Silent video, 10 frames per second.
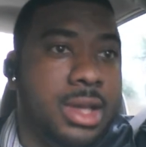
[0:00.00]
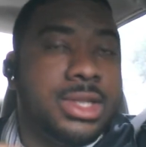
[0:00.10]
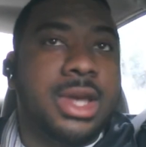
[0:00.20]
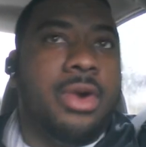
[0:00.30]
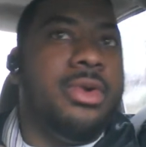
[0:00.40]

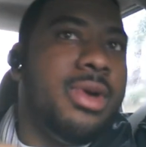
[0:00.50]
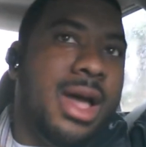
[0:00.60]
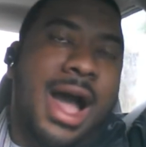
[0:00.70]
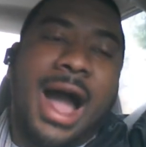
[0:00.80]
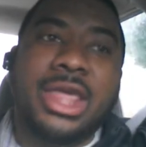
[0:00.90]
So,
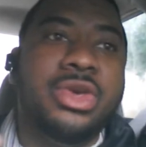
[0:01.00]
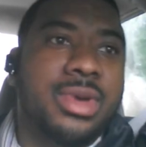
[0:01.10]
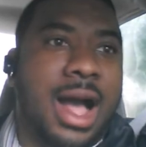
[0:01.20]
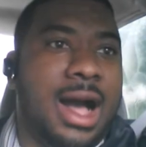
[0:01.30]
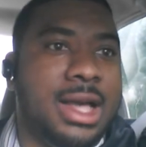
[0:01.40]
how do you
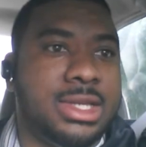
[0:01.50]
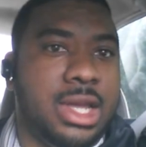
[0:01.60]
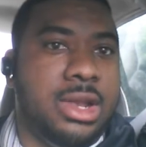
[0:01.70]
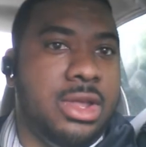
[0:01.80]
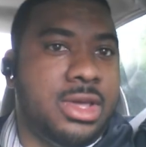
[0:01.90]
guys
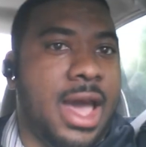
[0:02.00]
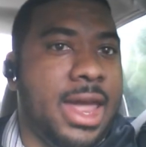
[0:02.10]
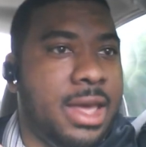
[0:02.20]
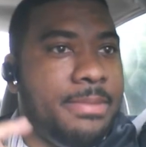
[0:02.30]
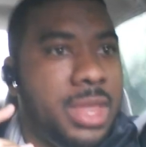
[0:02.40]
look
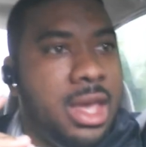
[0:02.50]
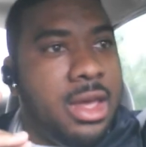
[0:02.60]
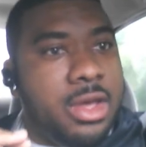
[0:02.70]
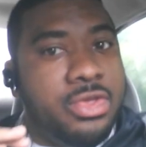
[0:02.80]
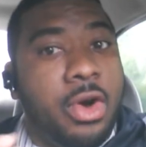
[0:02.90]
at it
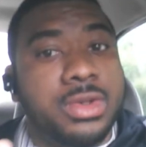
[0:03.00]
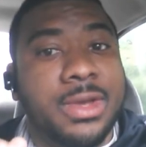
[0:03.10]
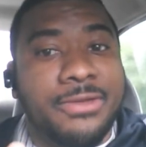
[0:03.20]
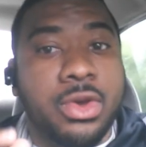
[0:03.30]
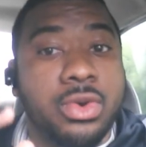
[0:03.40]
those
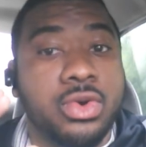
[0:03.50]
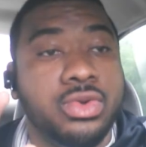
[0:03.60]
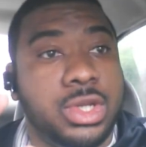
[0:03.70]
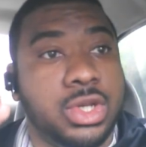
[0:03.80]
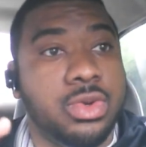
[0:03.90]
of you who
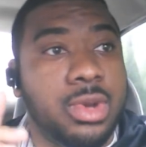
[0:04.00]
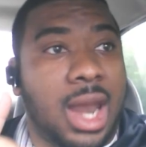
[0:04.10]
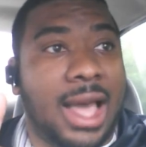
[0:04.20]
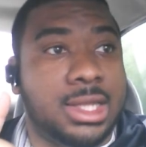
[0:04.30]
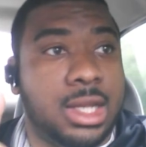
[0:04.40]
do
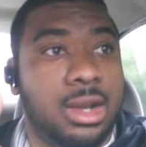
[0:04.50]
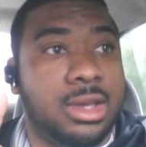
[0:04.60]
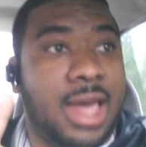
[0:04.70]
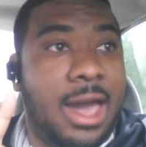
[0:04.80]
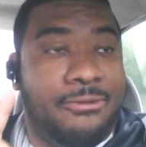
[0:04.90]
like to
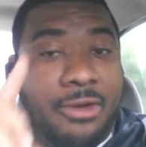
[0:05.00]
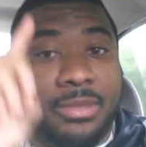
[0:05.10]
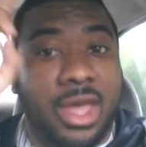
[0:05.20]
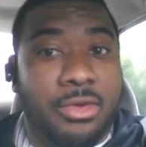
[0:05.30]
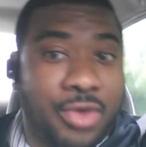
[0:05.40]
look at
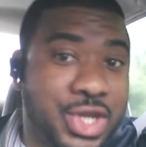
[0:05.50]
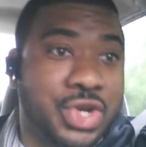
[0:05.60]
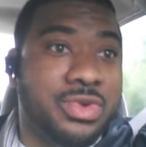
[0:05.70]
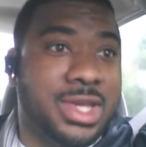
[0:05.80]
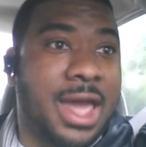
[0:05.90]
from the
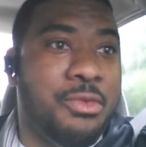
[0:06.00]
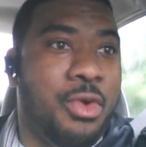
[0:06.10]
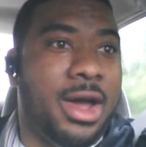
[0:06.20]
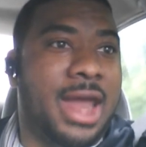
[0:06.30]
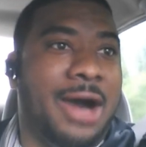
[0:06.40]
original day
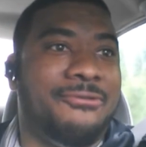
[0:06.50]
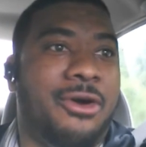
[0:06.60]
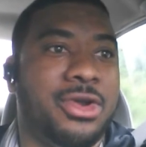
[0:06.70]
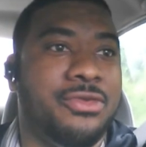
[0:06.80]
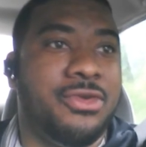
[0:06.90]
one how
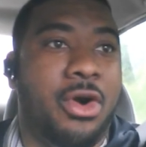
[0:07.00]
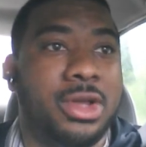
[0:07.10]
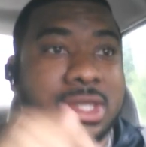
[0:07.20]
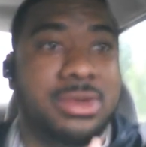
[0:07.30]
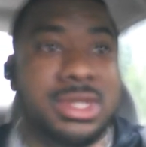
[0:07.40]
far you've
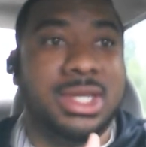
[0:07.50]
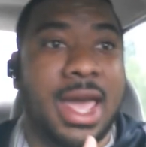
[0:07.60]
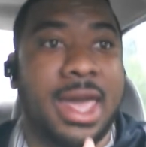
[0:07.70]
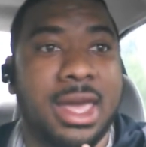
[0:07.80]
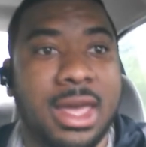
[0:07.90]
gone till
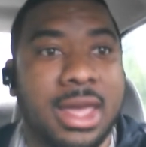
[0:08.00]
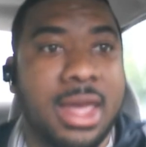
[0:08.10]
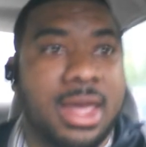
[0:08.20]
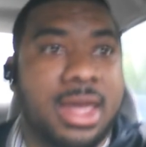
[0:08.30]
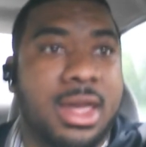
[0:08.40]
today,
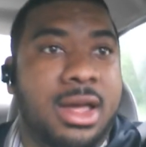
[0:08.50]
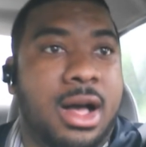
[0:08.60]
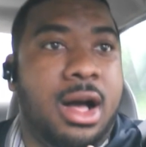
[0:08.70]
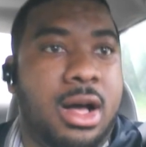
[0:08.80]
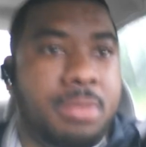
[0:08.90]

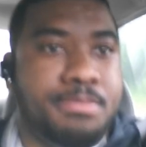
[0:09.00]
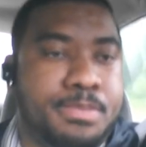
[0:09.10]
um,